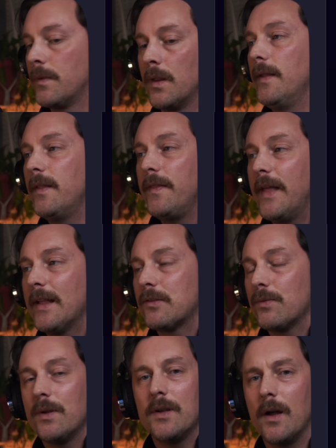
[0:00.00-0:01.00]
And then that's
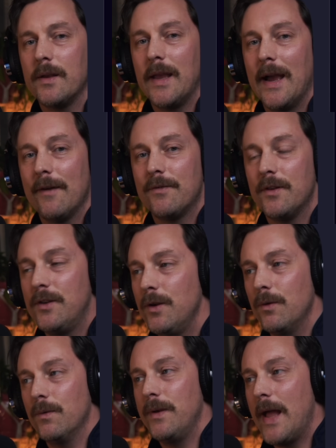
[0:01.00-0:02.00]
really all you have to
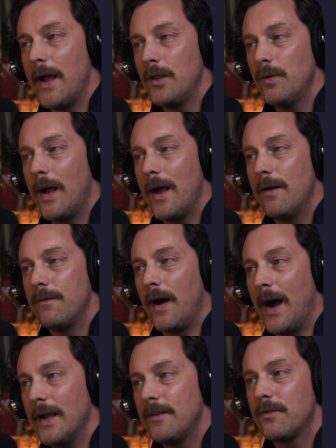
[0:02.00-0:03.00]
do. Now you have
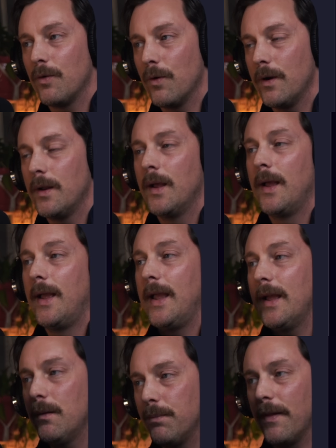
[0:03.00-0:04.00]
isort
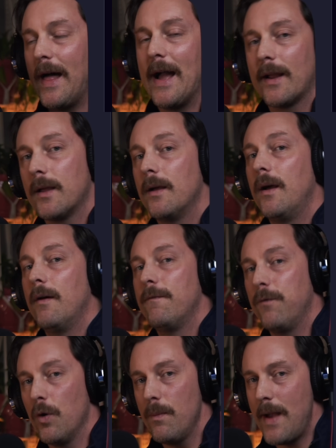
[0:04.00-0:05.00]
and Black
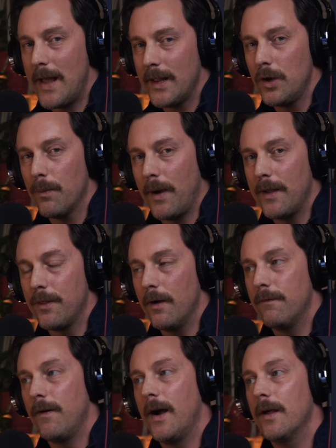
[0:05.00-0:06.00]
formatting your
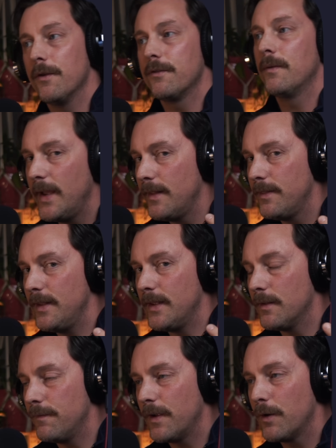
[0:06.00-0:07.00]
Python files, and the
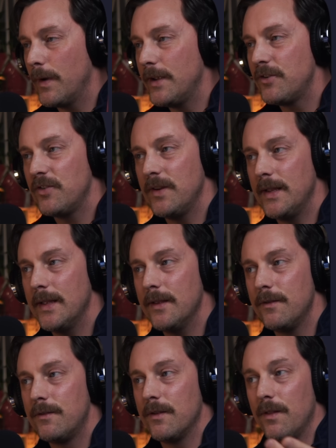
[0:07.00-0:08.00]
configuration
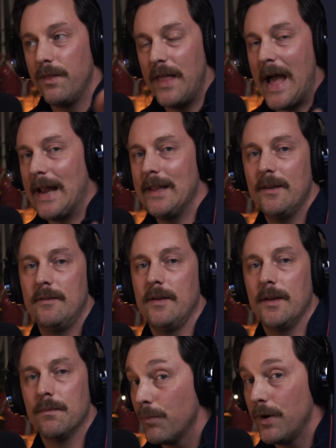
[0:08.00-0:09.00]
is that
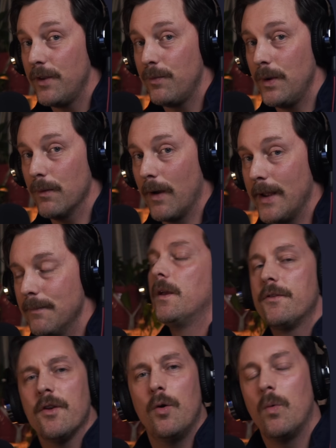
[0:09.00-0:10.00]
easy. Pretty sweet, right?
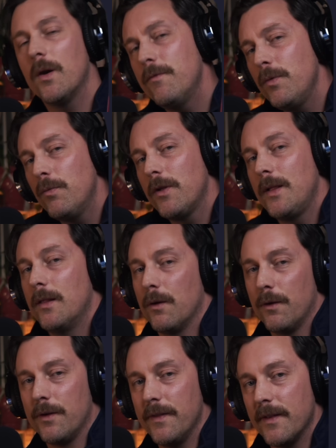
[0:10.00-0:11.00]
So what have we really
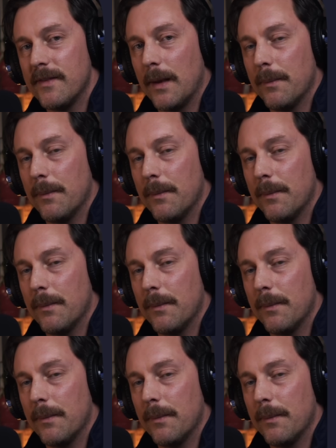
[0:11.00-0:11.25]
learned in this